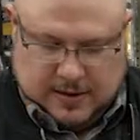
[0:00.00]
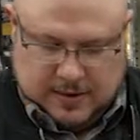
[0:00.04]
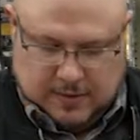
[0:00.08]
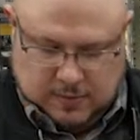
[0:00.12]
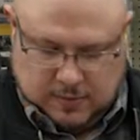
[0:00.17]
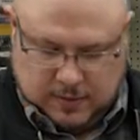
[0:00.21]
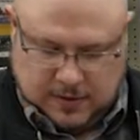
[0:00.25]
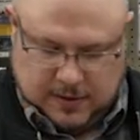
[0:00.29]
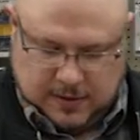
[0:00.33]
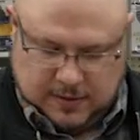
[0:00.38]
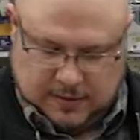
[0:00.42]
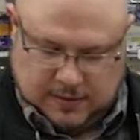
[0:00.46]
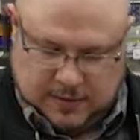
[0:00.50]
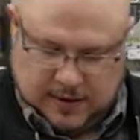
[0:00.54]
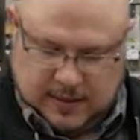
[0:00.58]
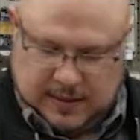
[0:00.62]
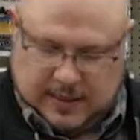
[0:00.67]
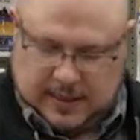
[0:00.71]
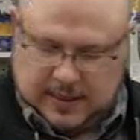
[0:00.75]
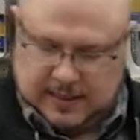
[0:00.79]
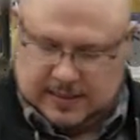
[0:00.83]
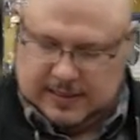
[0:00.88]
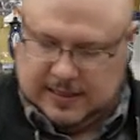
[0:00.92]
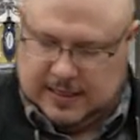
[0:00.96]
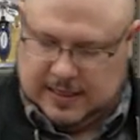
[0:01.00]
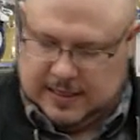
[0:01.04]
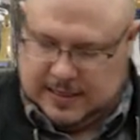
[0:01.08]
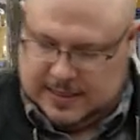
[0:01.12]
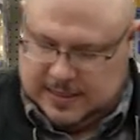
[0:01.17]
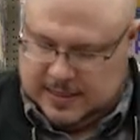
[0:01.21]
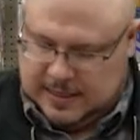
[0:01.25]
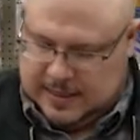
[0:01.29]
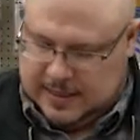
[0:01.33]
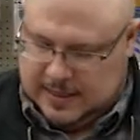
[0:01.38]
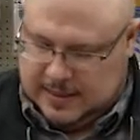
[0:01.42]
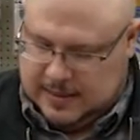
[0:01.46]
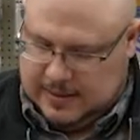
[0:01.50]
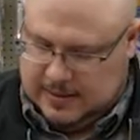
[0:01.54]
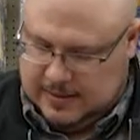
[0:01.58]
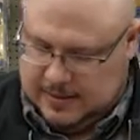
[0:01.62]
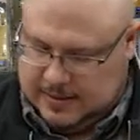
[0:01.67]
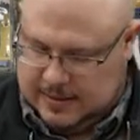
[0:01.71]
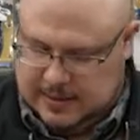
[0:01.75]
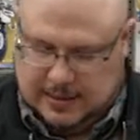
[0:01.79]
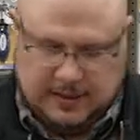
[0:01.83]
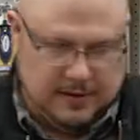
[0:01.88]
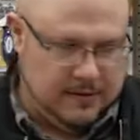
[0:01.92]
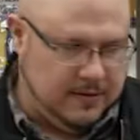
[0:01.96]
one of the great things that
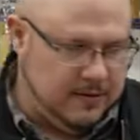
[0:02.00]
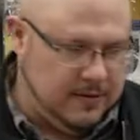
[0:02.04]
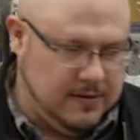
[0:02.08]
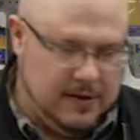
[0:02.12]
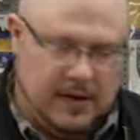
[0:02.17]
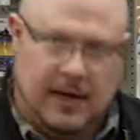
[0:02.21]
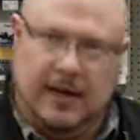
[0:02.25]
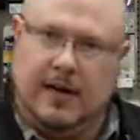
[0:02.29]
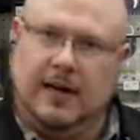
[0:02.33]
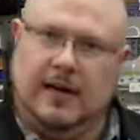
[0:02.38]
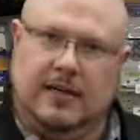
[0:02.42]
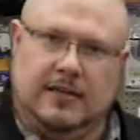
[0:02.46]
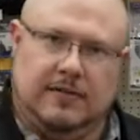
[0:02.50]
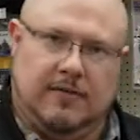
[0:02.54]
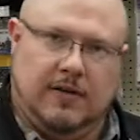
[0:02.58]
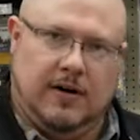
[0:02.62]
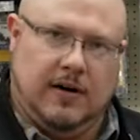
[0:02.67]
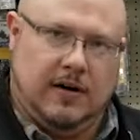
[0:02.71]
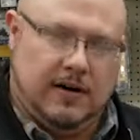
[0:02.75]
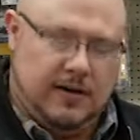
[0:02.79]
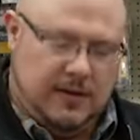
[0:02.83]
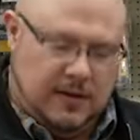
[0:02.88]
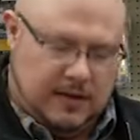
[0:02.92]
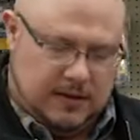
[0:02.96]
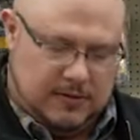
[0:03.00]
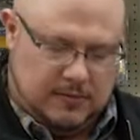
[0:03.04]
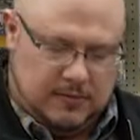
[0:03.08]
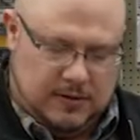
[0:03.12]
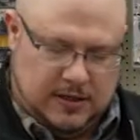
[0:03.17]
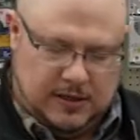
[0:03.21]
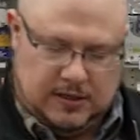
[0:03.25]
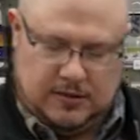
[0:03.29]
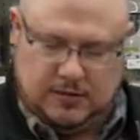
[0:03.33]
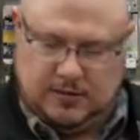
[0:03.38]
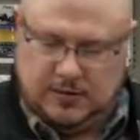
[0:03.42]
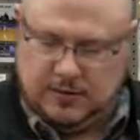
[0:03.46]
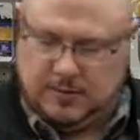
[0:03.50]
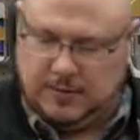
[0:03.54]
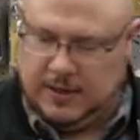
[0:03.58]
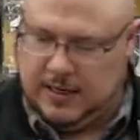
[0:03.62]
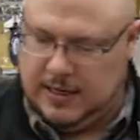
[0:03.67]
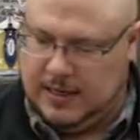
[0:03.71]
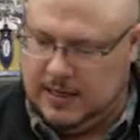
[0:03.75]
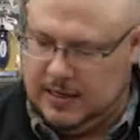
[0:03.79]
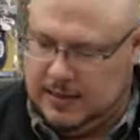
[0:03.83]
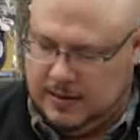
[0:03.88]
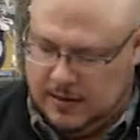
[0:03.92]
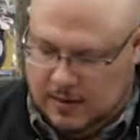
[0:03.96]
Steel and Husqvarna, as we'll get to in a
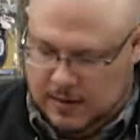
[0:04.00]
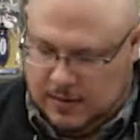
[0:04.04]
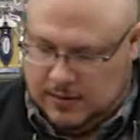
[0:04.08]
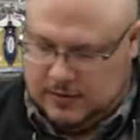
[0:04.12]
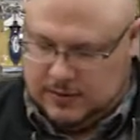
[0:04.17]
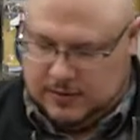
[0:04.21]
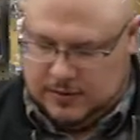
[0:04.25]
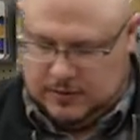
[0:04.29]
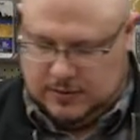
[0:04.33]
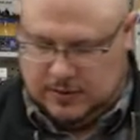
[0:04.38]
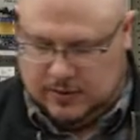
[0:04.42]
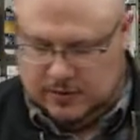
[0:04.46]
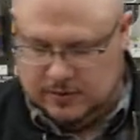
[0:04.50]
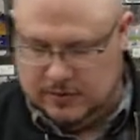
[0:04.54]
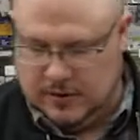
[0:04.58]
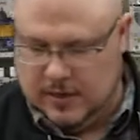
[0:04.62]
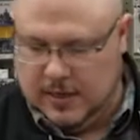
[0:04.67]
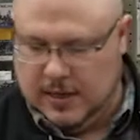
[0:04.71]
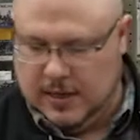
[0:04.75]
minute, also do